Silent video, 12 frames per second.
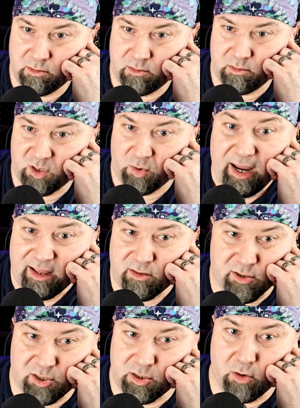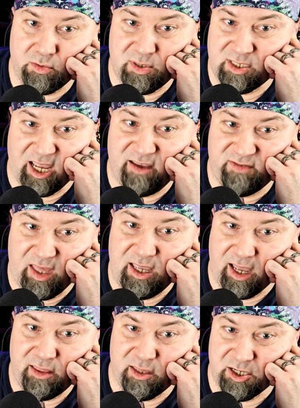Great. There's no save they
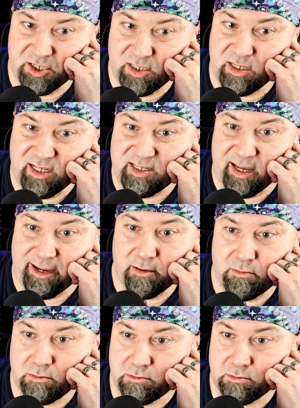get. They just get sick.